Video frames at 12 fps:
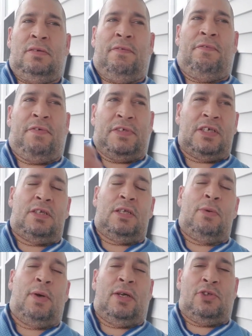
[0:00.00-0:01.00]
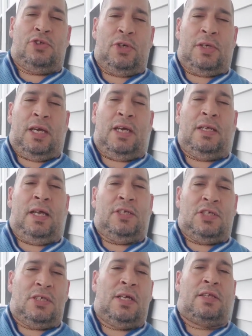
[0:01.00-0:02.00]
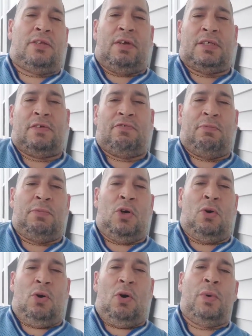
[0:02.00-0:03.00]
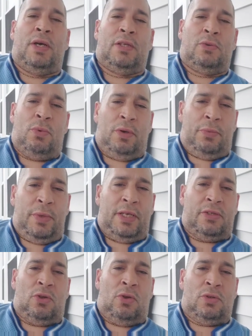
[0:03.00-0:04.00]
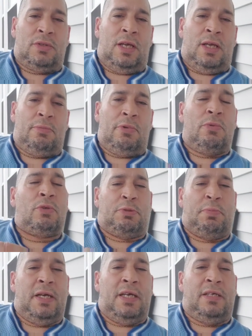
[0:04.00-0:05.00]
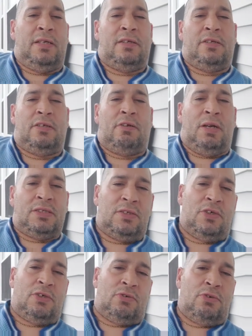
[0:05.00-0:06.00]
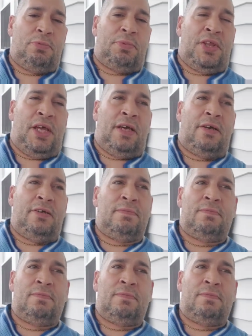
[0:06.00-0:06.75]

physically went and took it, and they just let the rest of them know, oh, we got the we got the long table, which made the rest of the group think,